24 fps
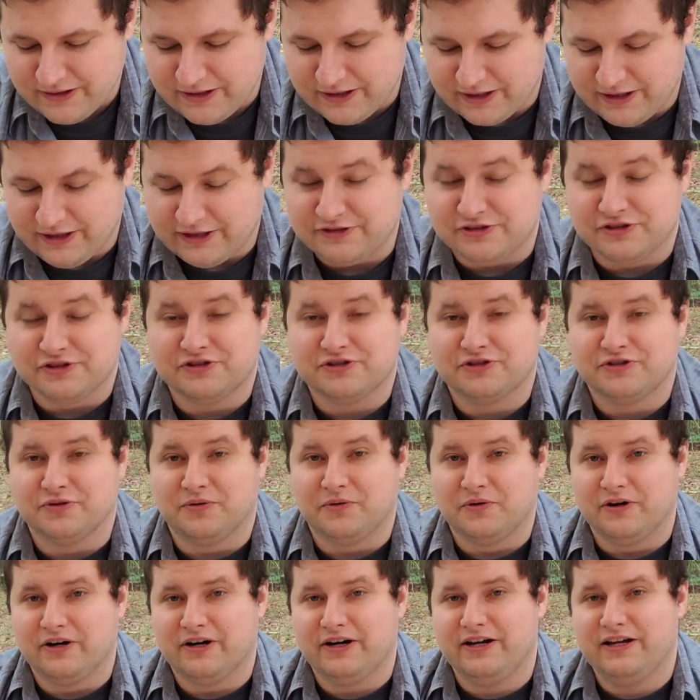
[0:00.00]
It has a
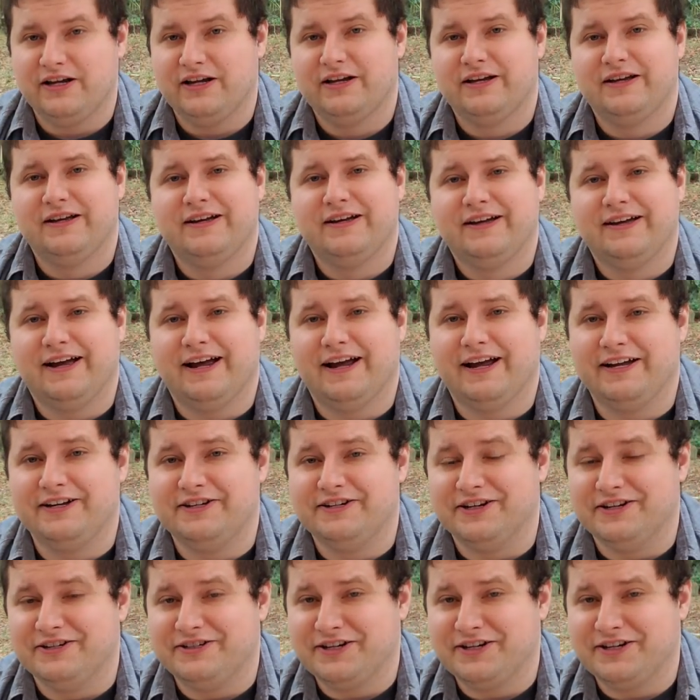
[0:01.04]
story, and uh,